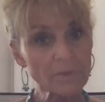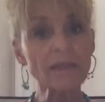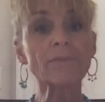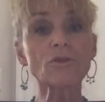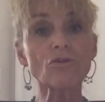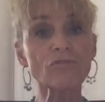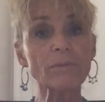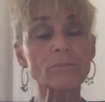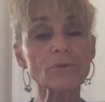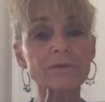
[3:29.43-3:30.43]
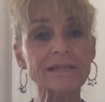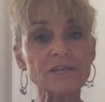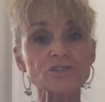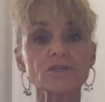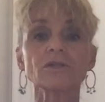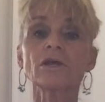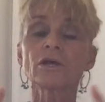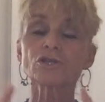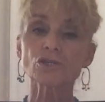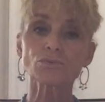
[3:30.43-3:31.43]
in the November election
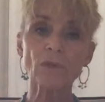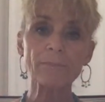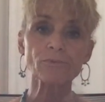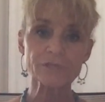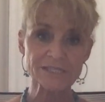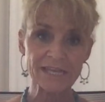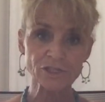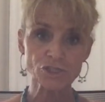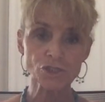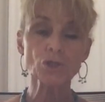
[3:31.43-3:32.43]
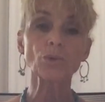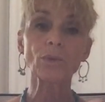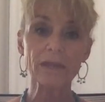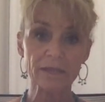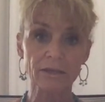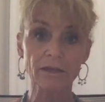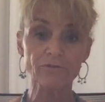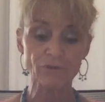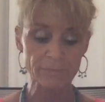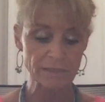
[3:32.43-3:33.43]
to represent you in
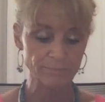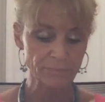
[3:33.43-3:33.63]
government.